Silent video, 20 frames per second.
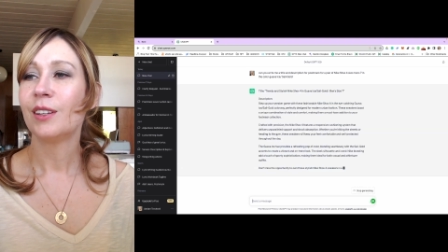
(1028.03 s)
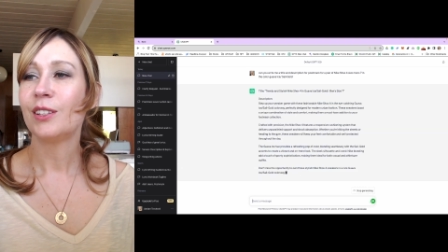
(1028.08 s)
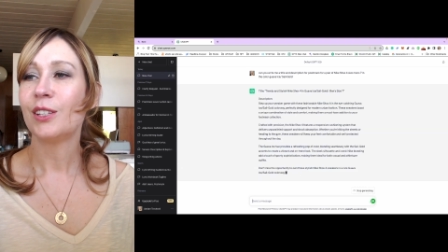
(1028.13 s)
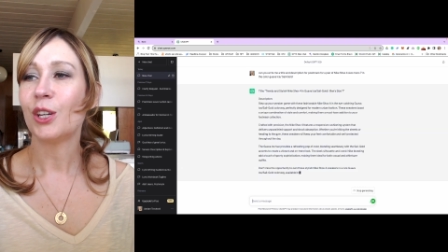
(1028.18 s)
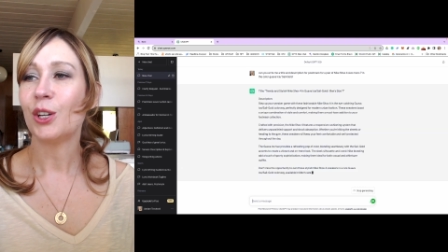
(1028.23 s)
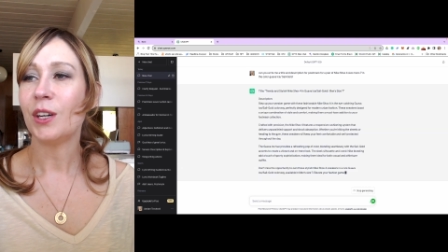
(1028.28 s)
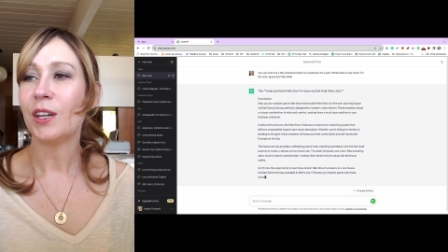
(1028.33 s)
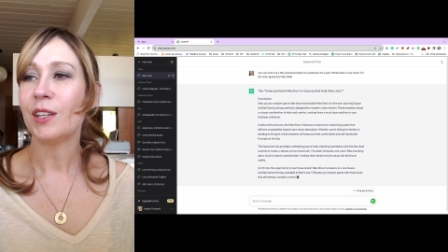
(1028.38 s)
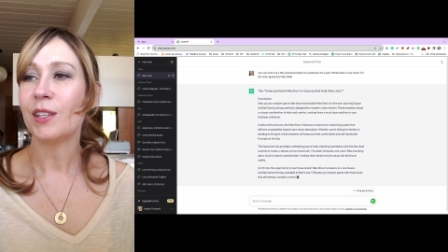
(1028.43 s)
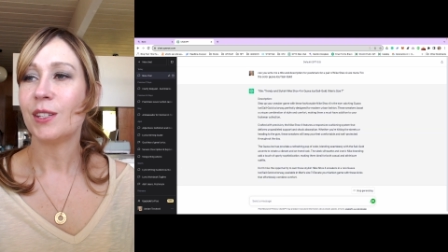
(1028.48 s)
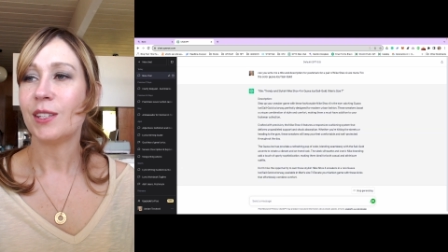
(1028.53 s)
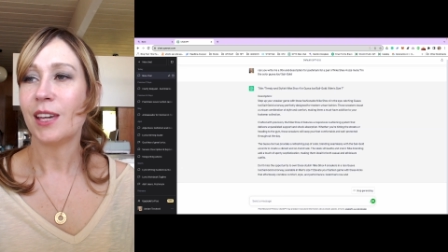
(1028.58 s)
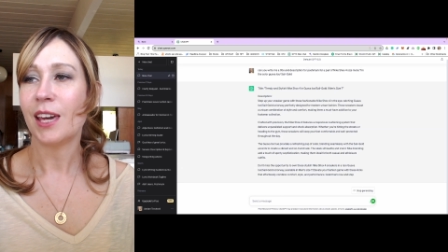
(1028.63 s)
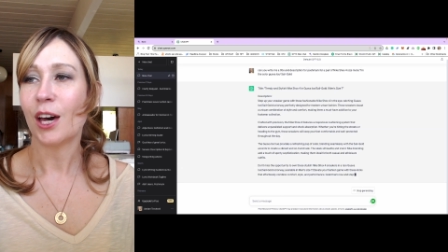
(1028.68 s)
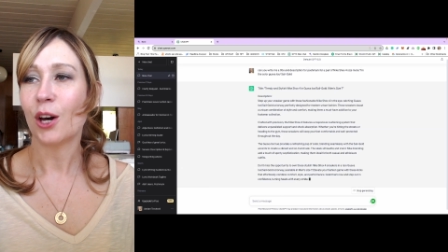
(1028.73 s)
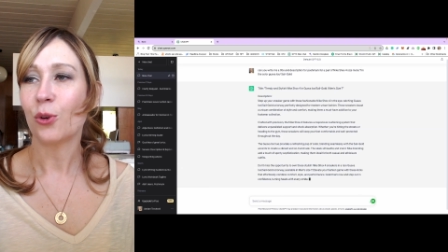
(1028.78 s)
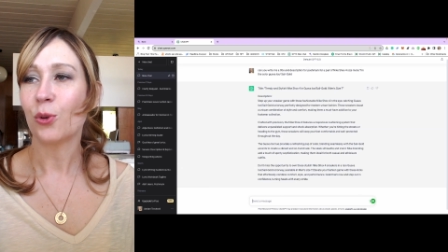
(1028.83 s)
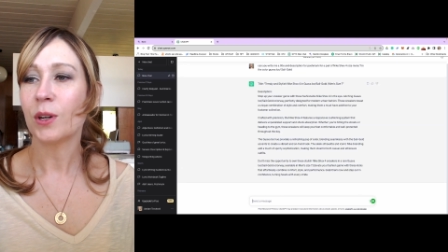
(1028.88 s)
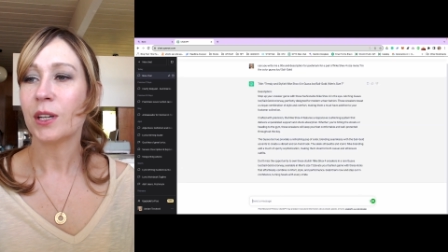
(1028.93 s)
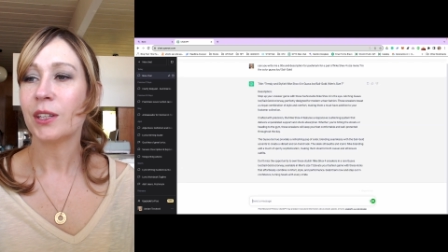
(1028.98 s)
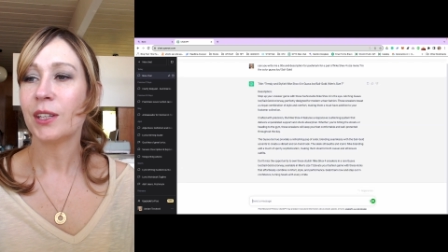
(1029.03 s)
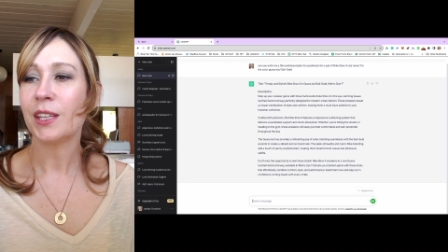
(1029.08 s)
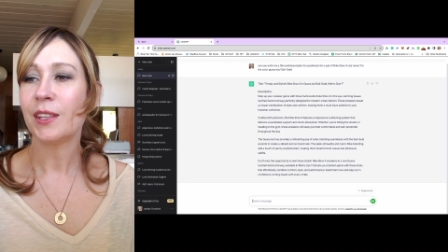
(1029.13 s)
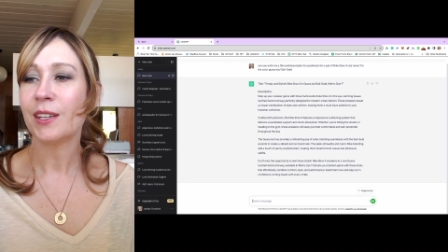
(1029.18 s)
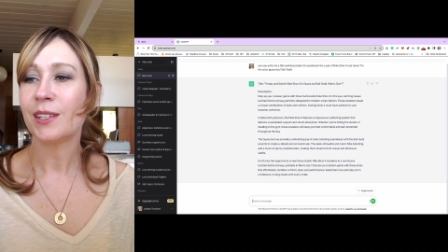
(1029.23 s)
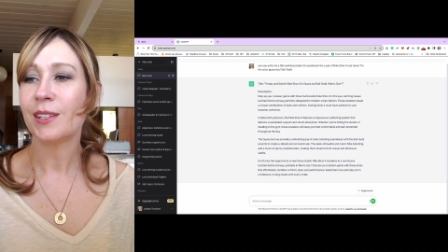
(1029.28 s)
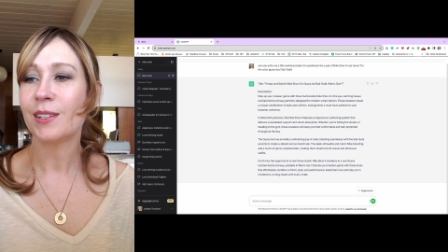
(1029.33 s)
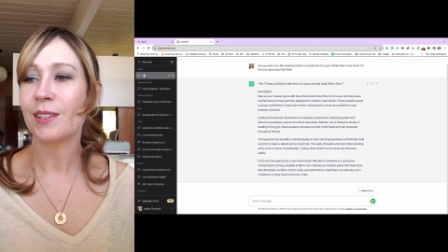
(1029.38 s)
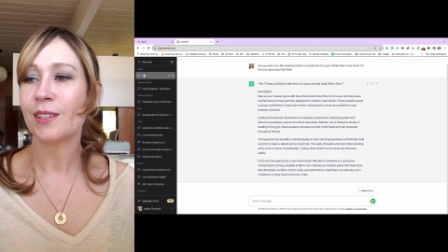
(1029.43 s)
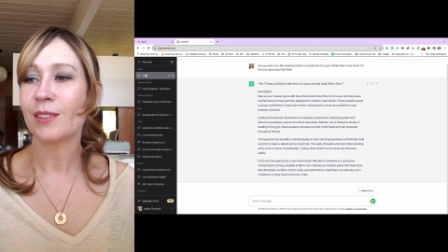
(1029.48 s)
So you can see how quickly
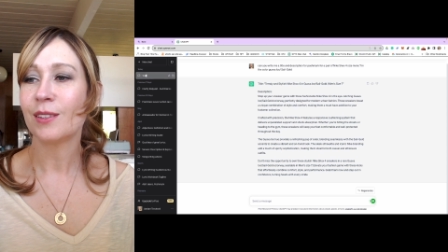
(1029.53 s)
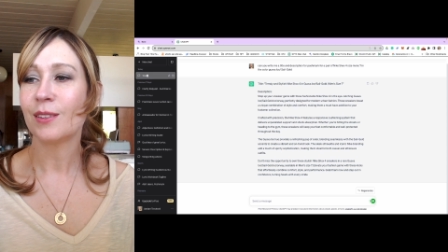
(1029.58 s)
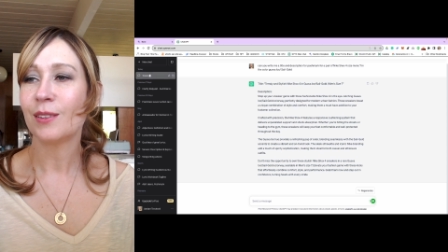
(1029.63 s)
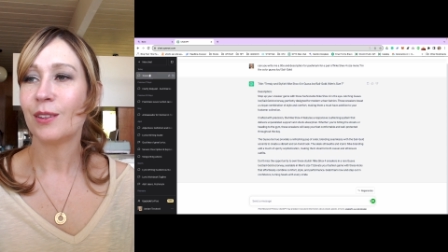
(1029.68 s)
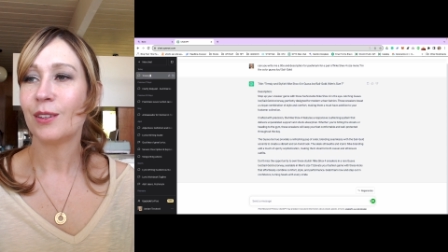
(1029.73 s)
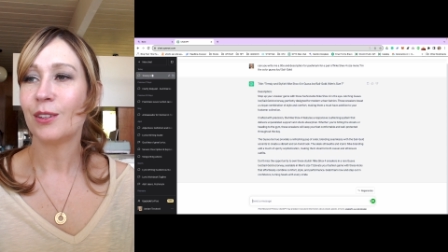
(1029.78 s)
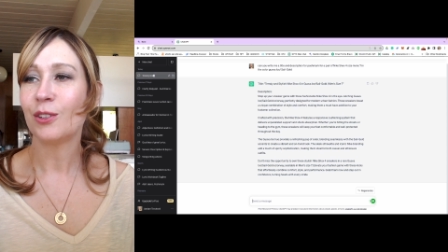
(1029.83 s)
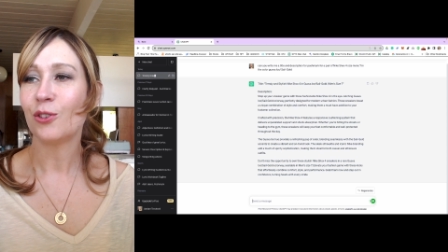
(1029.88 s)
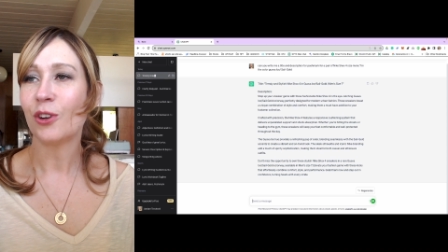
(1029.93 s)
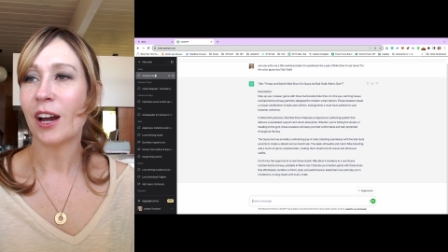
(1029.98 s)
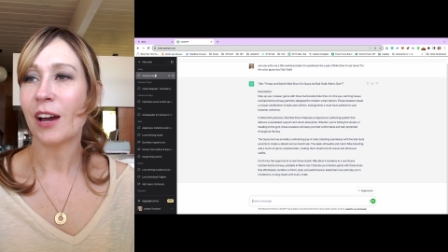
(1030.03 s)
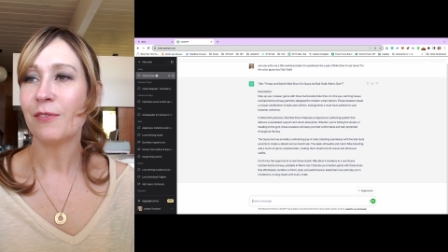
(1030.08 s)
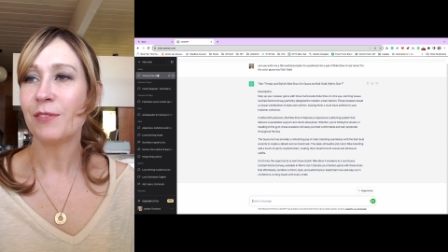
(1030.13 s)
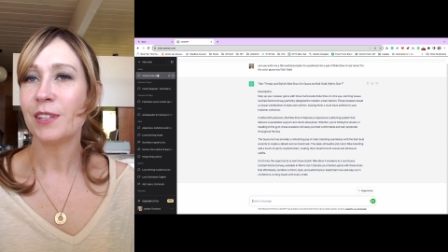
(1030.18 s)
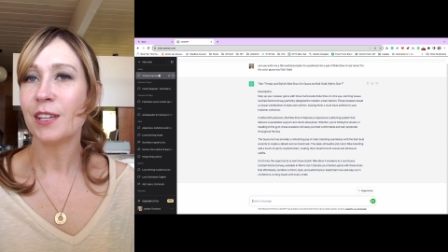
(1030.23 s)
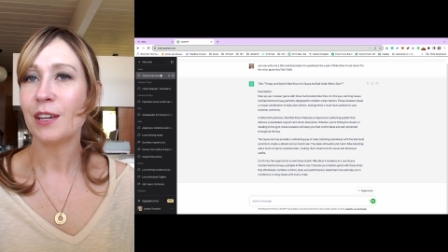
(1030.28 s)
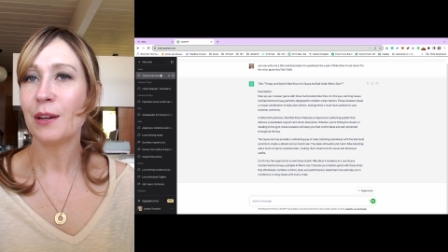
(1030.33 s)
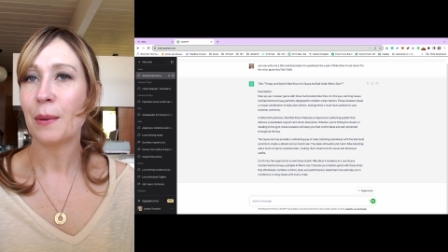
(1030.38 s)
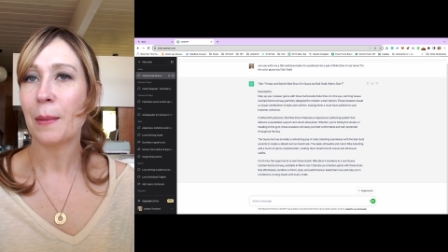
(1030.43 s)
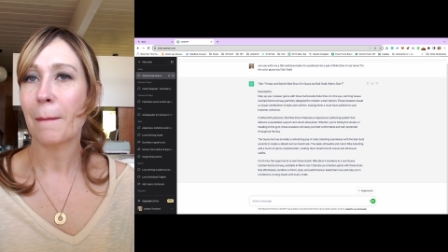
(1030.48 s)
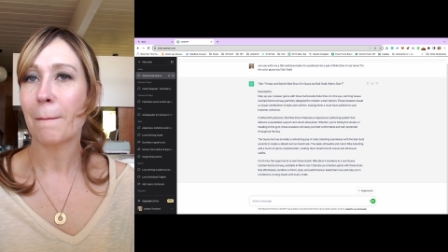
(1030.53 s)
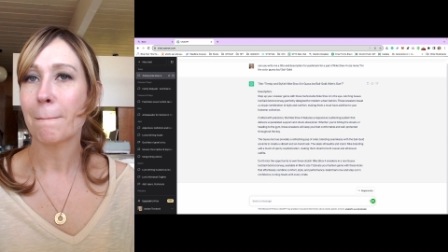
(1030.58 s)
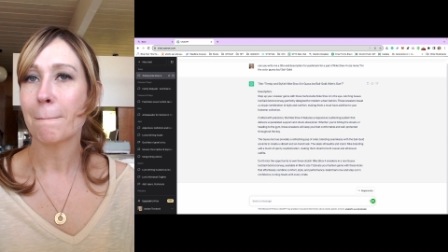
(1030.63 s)
this drafts it.